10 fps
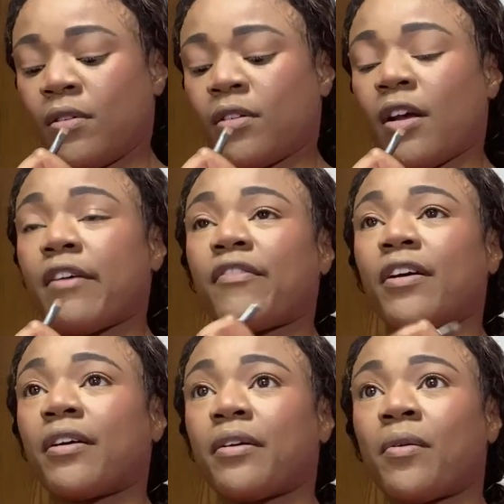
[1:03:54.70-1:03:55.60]
Sorry
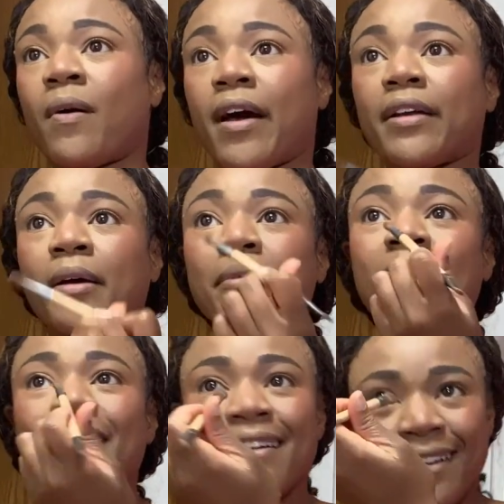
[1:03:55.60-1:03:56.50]
if I get quiet, I'll
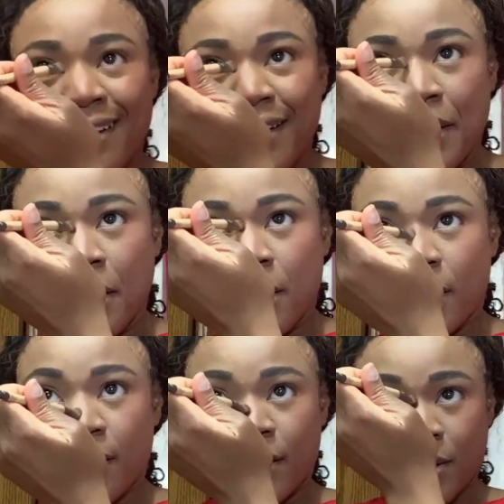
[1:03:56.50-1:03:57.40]
be
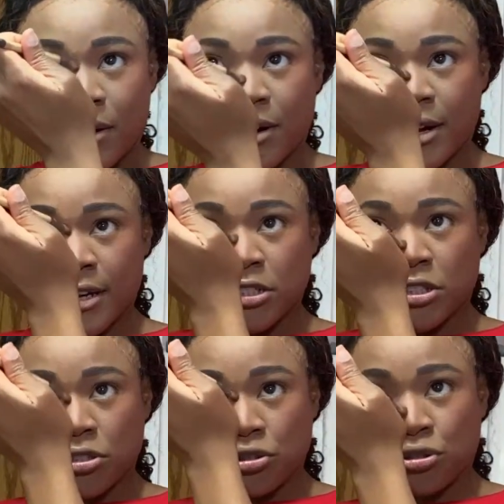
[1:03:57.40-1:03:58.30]

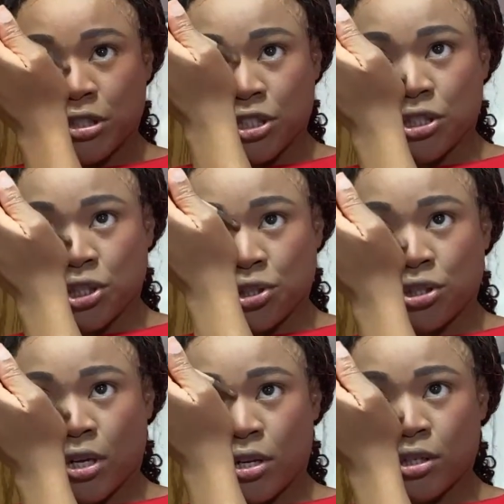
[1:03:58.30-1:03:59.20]
concentrating,
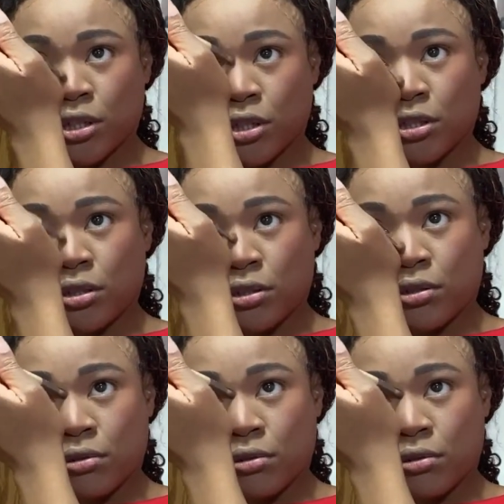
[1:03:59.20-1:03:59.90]
darling.